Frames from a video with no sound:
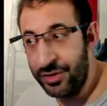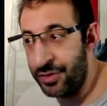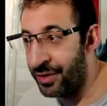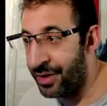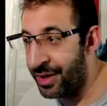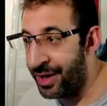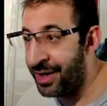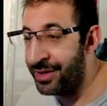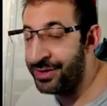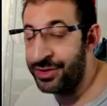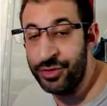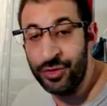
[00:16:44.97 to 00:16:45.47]

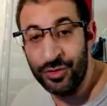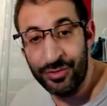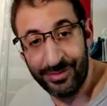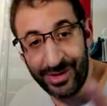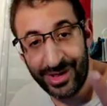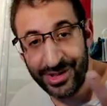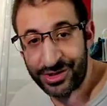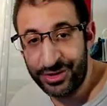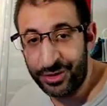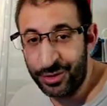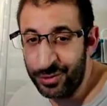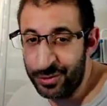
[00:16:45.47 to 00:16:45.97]
your ad, you
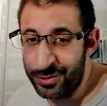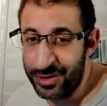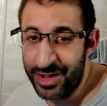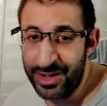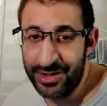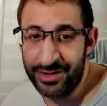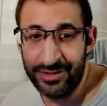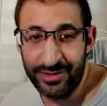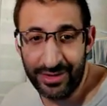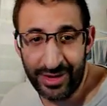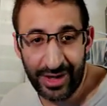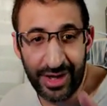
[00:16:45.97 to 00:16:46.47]
must
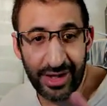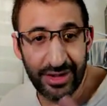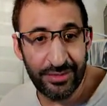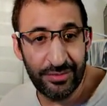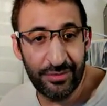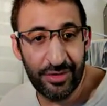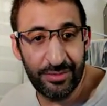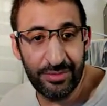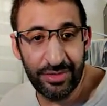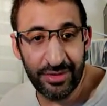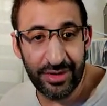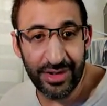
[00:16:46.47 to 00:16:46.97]
create
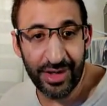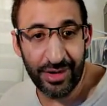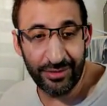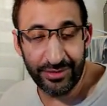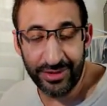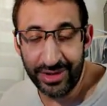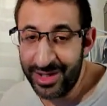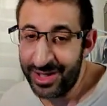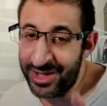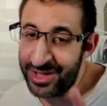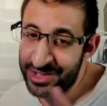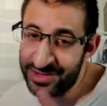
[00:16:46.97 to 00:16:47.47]
Admob
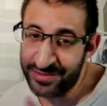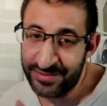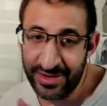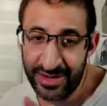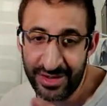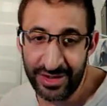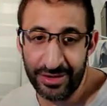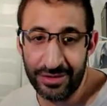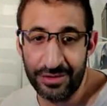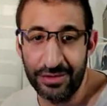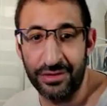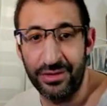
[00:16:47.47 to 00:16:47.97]
account. Here it's
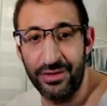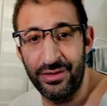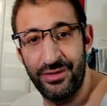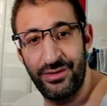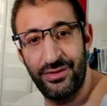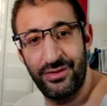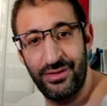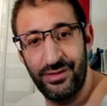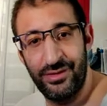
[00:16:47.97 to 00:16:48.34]
very long.